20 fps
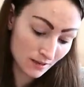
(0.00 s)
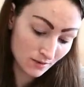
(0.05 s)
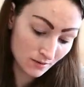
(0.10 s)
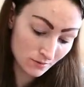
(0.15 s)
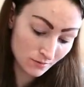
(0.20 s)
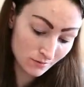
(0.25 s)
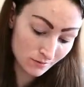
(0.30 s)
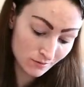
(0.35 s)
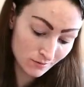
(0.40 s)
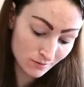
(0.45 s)

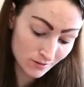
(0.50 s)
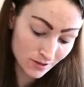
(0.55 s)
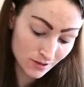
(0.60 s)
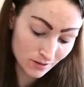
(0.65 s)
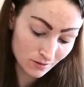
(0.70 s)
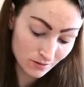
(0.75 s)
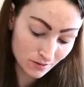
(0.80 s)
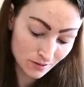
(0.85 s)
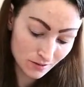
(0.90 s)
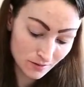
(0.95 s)
Oh my
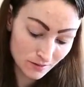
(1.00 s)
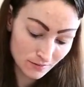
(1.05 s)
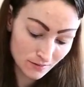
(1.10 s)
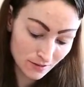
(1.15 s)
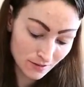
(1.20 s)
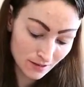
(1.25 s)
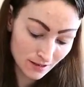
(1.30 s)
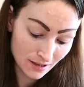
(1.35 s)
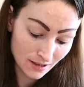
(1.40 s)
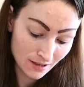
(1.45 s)
gosh, it's
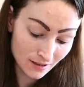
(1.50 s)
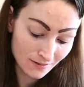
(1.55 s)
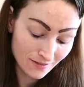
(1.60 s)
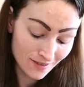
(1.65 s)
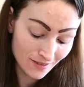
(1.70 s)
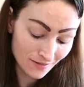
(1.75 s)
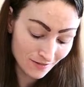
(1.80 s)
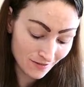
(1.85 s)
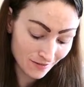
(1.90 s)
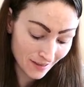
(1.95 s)
so
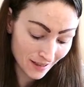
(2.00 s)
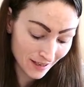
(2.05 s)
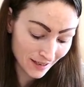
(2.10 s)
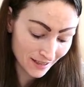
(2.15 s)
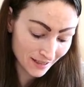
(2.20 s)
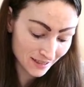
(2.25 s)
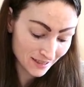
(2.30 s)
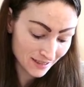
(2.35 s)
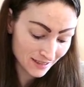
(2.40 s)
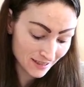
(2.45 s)
gorgeous. Look at it.